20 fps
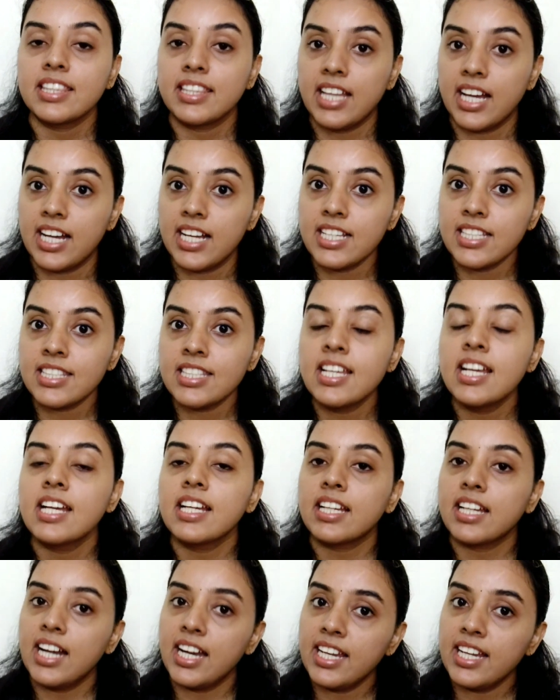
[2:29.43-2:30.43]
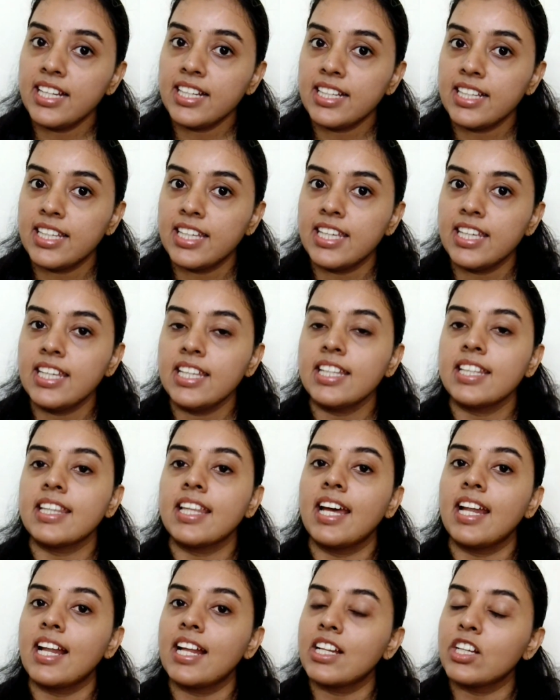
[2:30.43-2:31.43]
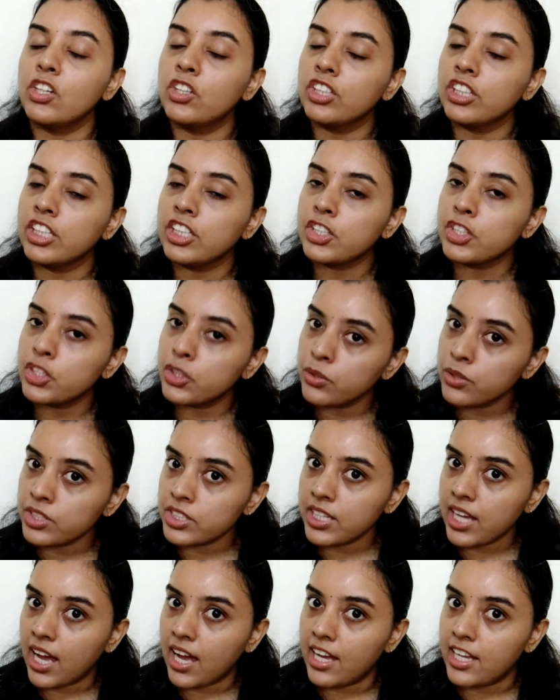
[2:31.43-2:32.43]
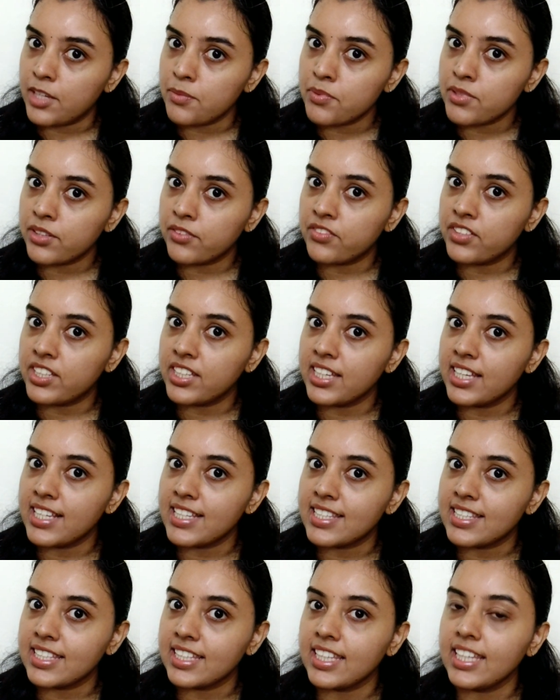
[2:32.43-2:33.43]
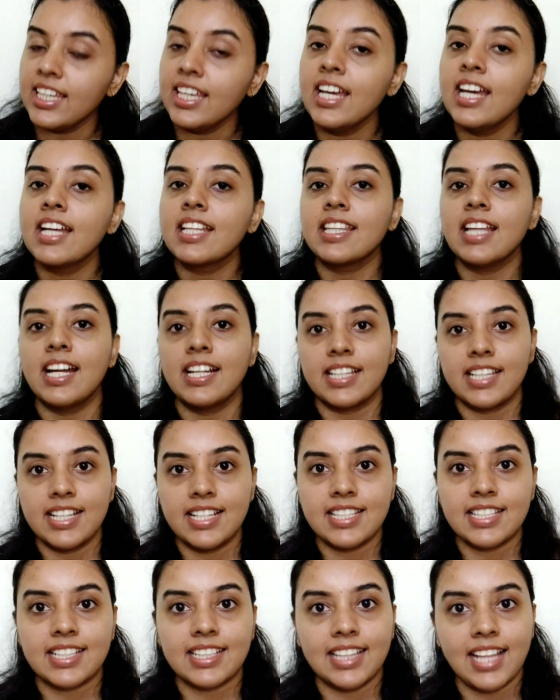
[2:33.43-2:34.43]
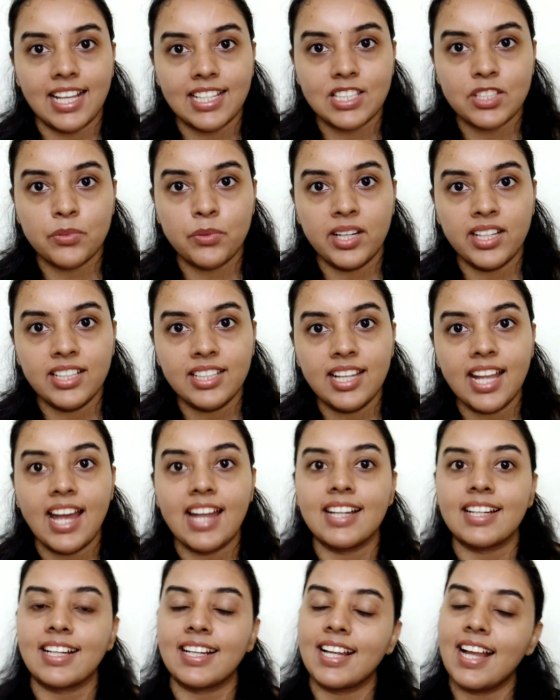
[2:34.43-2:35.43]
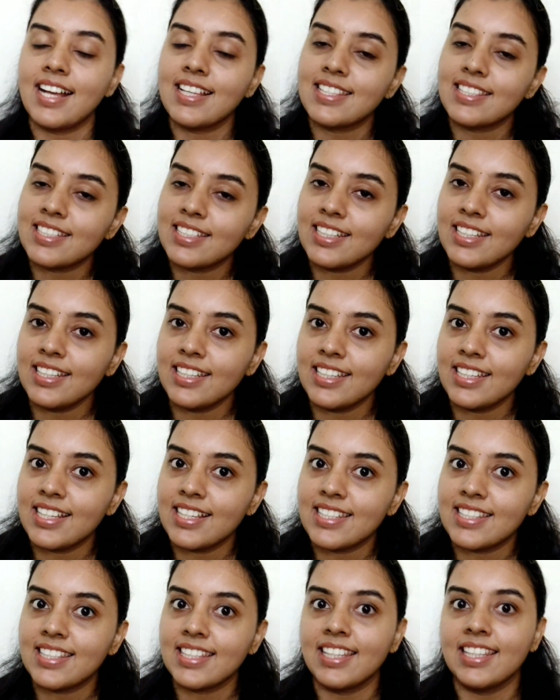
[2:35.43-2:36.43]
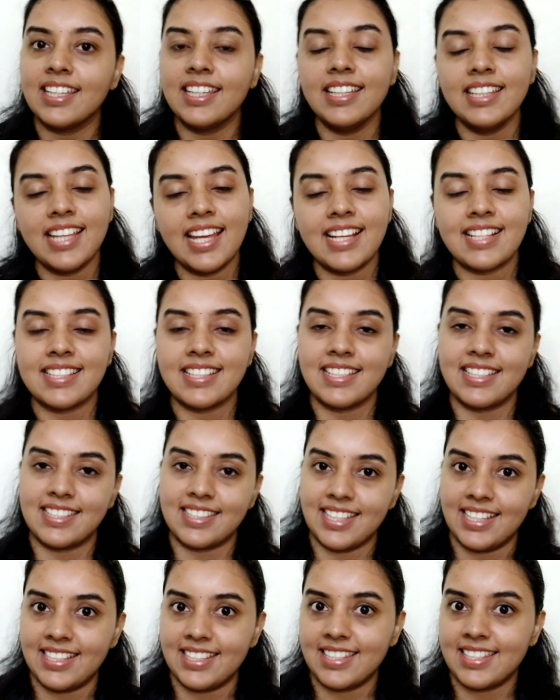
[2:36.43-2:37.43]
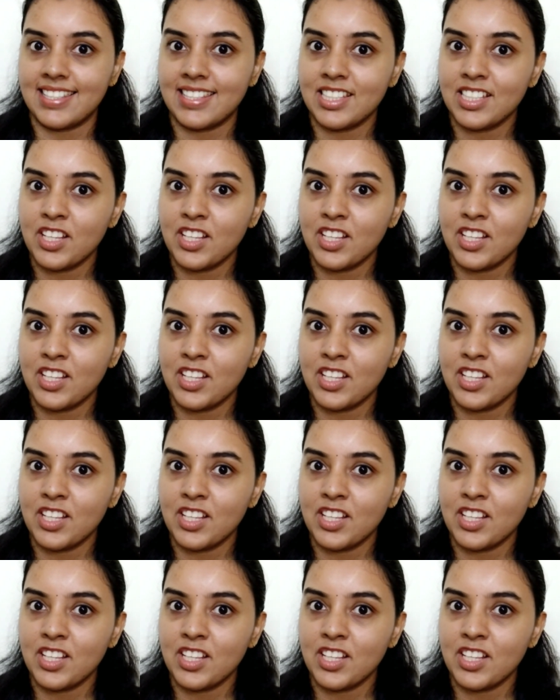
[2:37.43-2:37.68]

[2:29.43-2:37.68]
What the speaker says: Thus, currently there are only two types of DSC, that is Class 1 and Class 3 DSC in existence.